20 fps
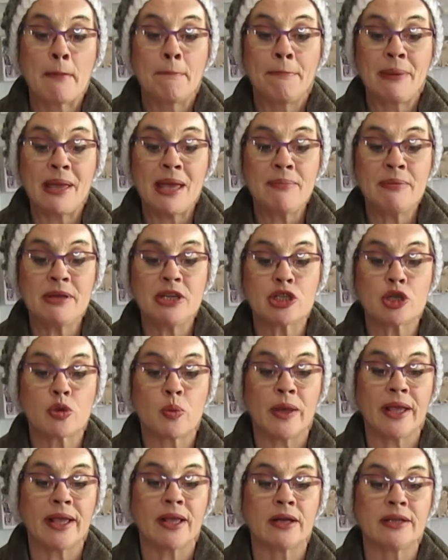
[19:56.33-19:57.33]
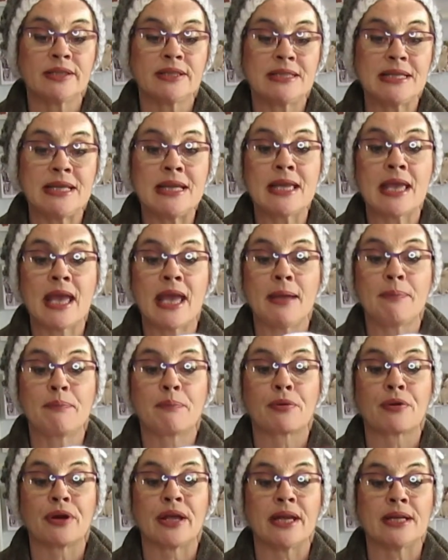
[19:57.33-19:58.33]
Baby Twinkle DK
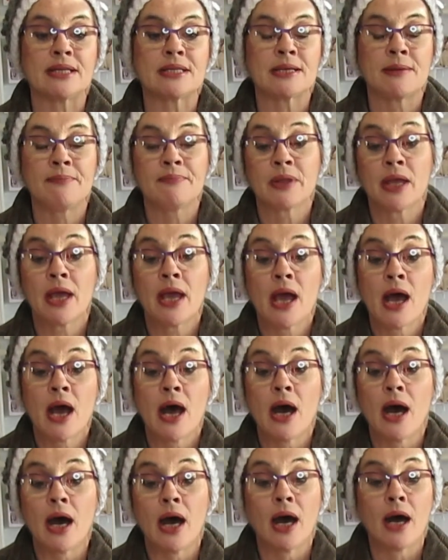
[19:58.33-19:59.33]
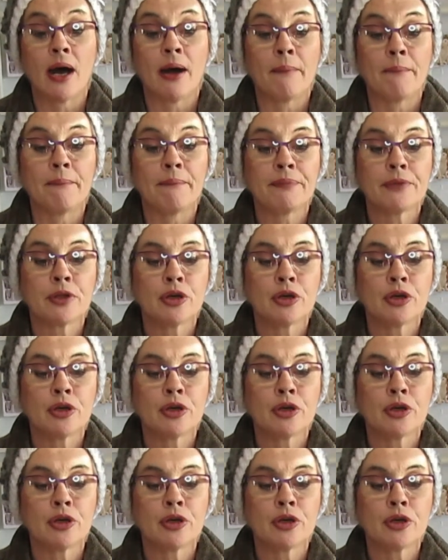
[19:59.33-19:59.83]
print um,